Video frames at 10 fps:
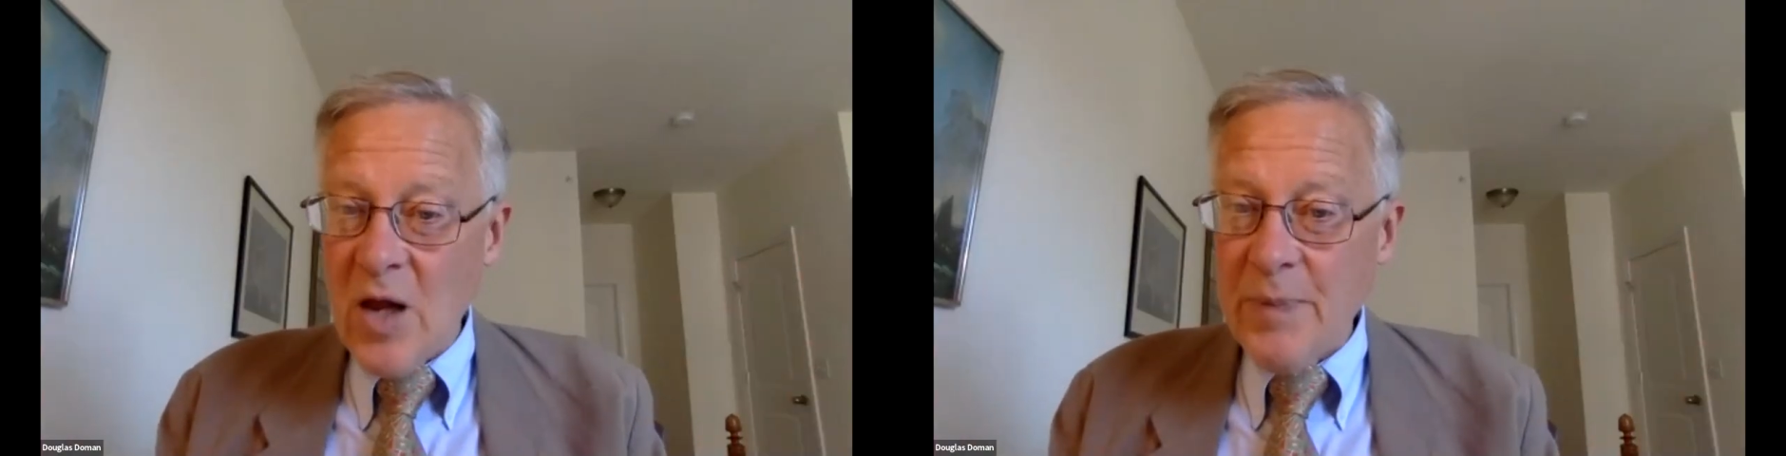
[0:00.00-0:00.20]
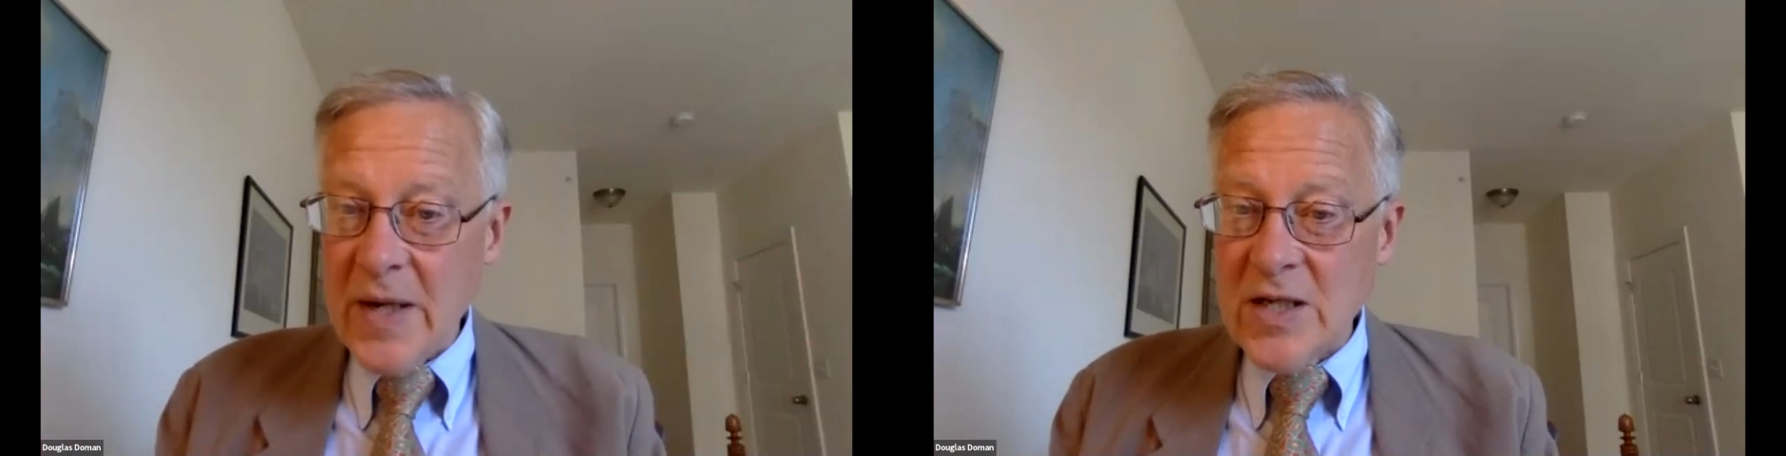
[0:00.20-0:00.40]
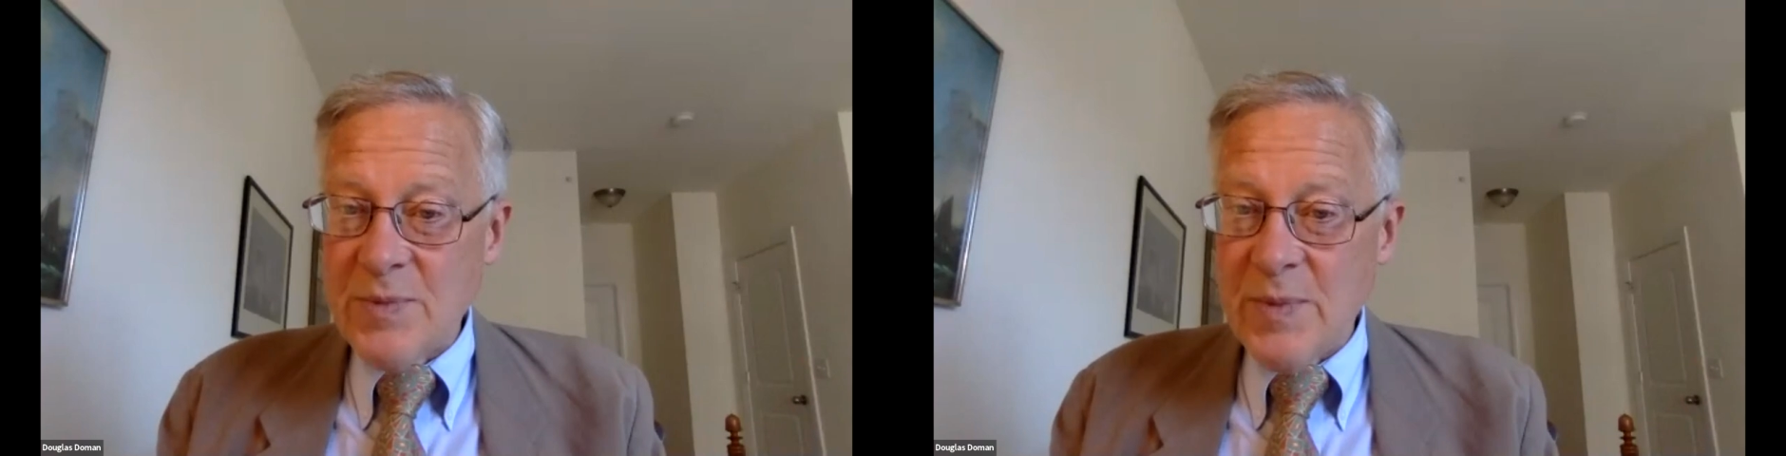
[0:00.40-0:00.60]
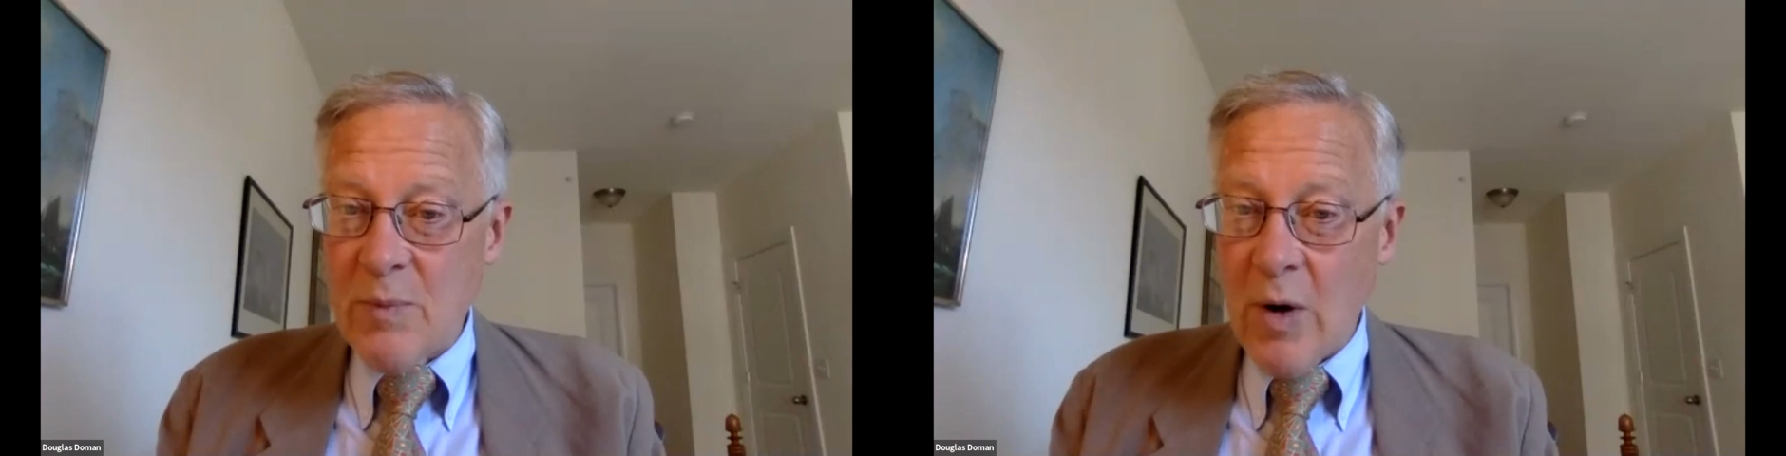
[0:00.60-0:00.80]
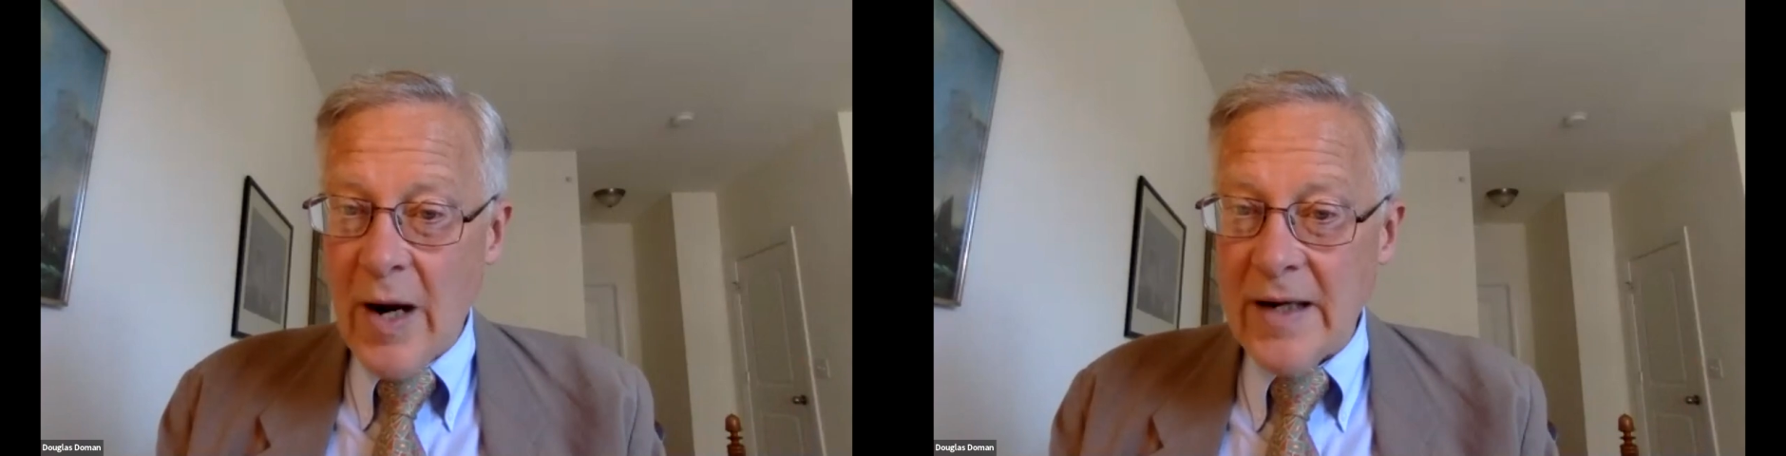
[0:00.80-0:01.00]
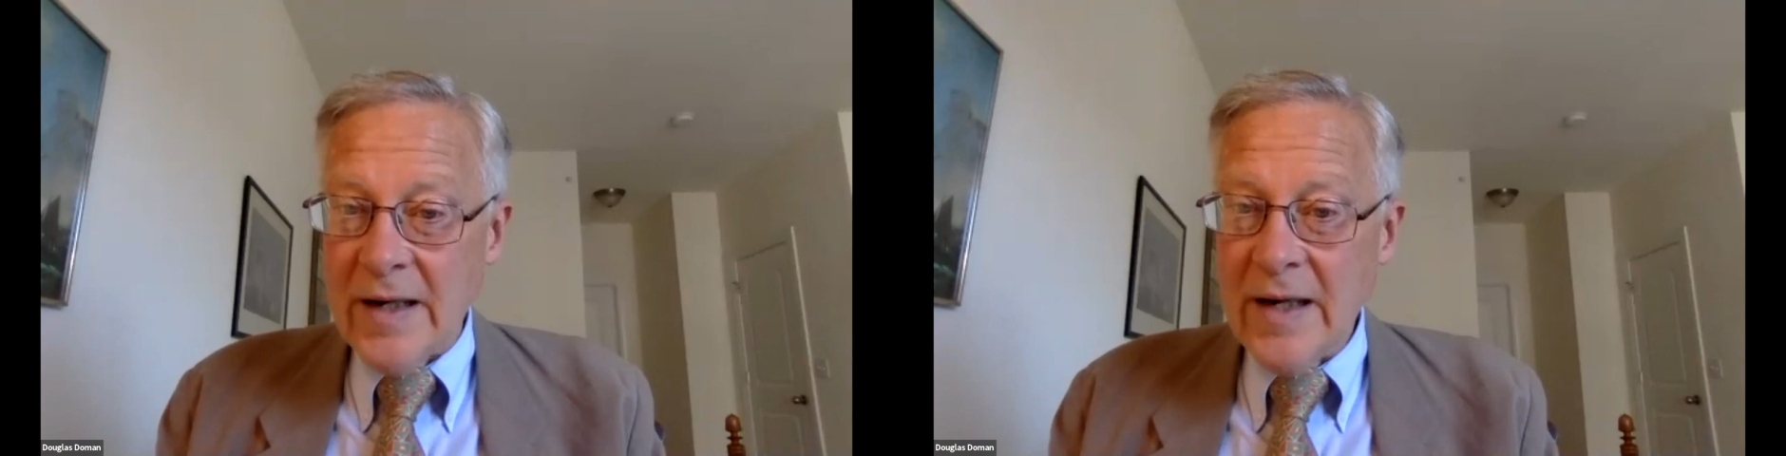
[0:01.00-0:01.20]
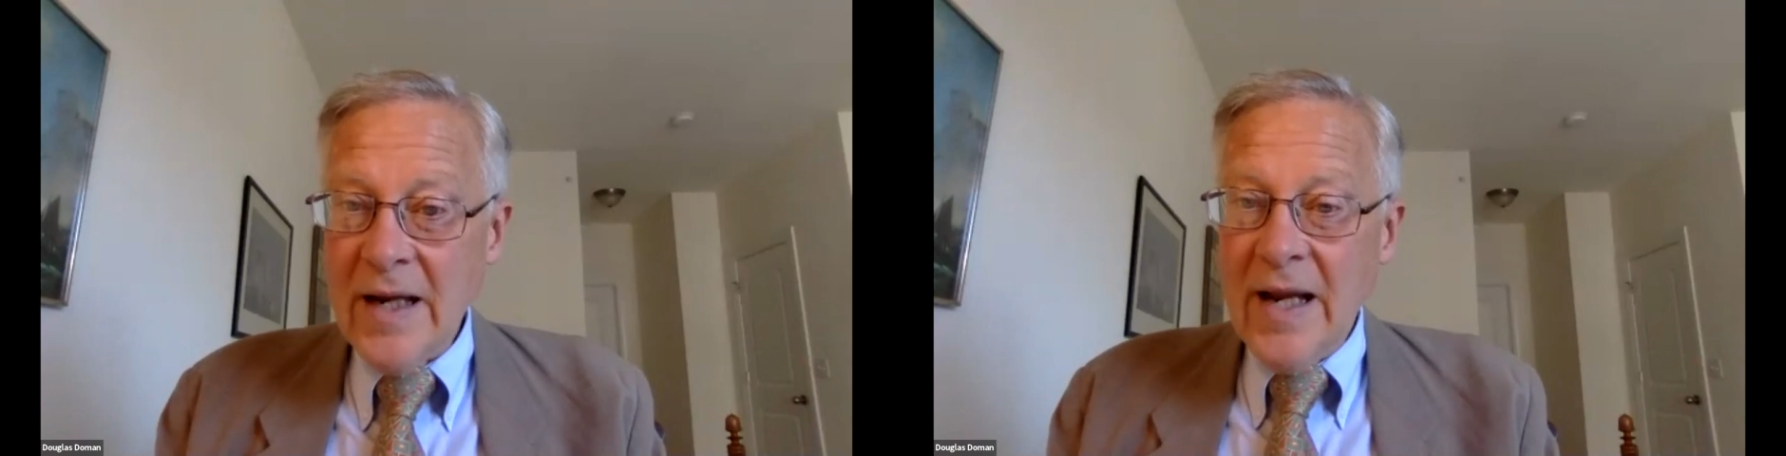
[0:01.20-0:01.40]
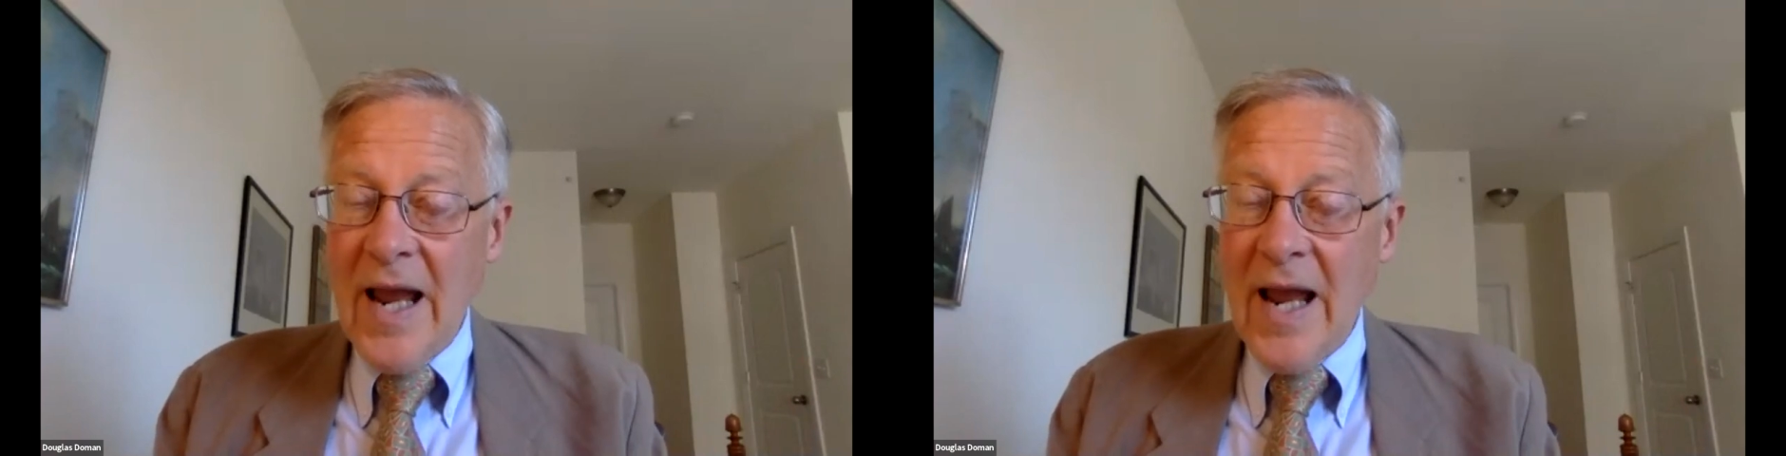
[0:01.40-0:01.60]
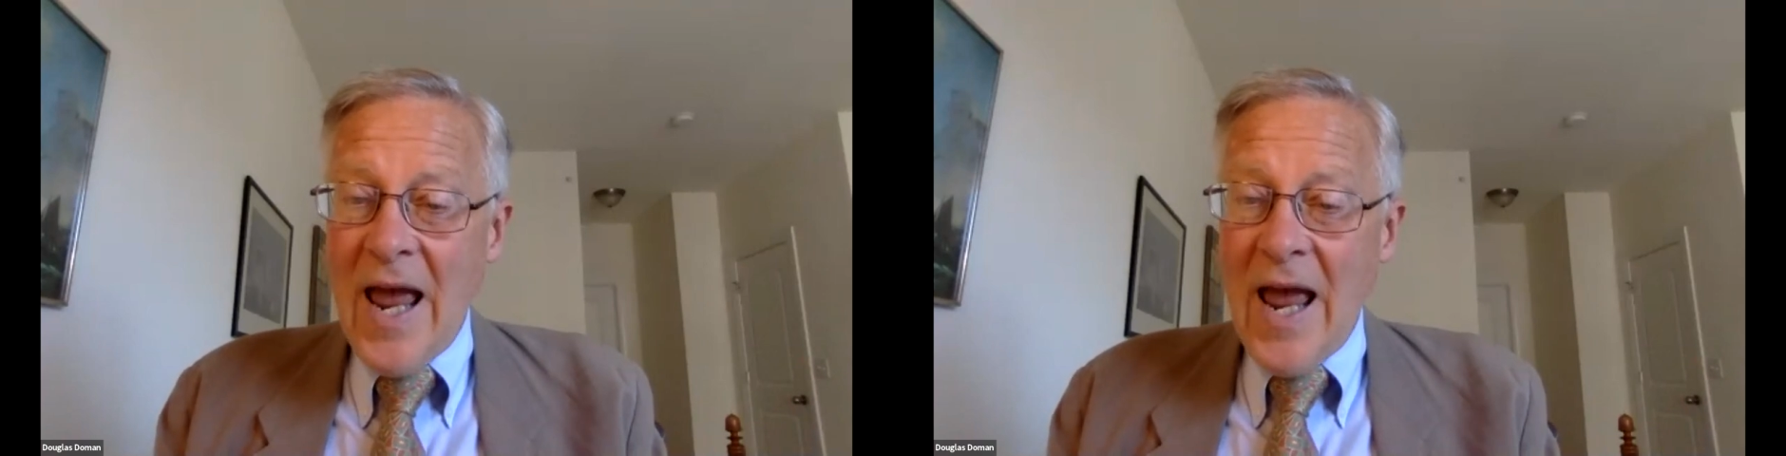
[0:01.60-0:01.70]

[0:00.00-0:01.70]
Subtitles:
he's developing his midbrain,